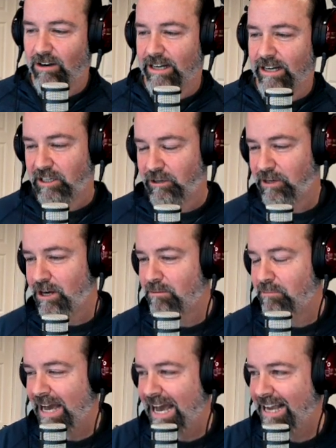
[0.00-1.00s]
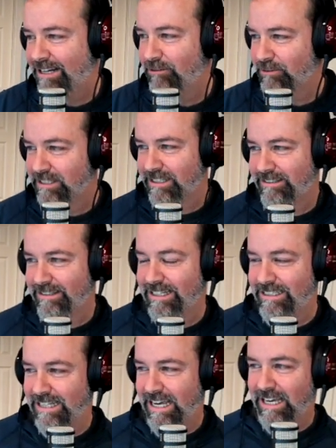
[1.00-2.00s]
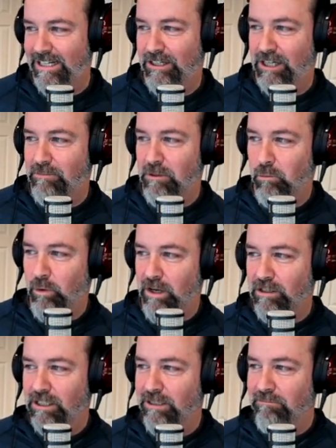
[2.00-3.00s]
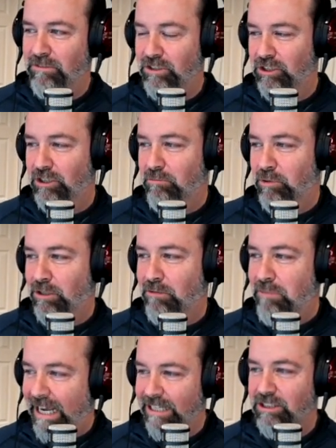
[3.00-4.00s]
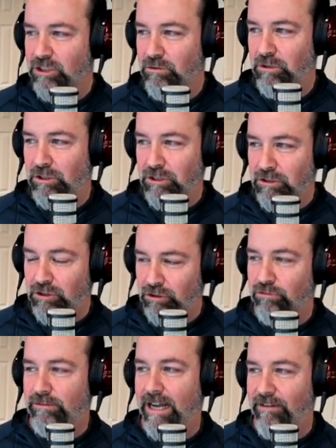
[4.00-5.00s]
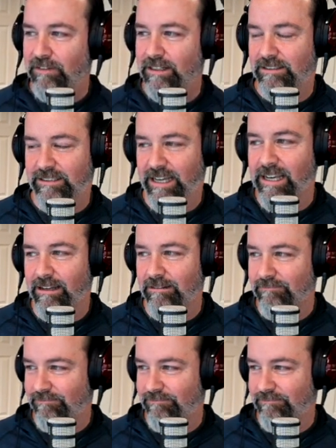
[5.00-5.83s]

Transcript: so here we are back with Dan Larkman. Welcome to Perpetual Traffic, Dan.